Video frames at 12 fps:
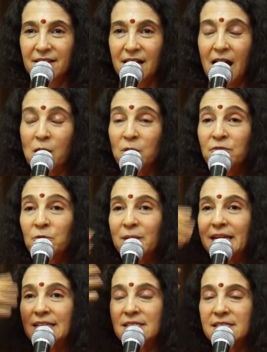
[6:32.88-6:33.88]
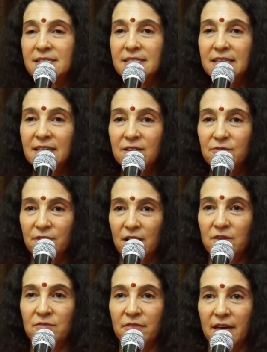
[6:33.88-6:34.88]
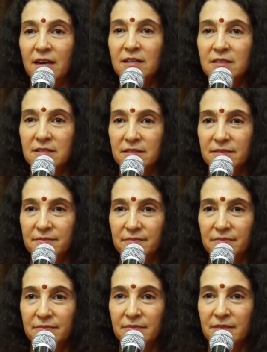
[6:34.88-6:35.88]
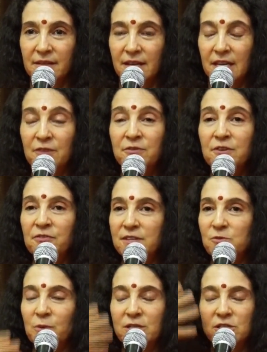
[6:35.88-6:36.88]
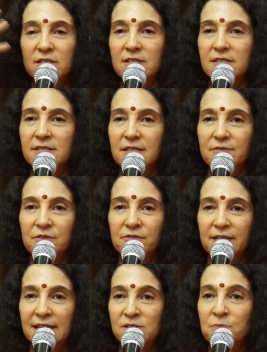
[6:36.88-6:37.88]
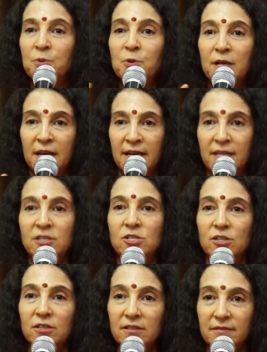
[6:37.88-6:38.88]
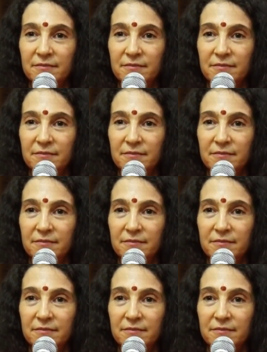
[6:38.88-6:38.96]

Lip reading: however we conceive of that, even if it's, we just conceive of it as Buddha nature,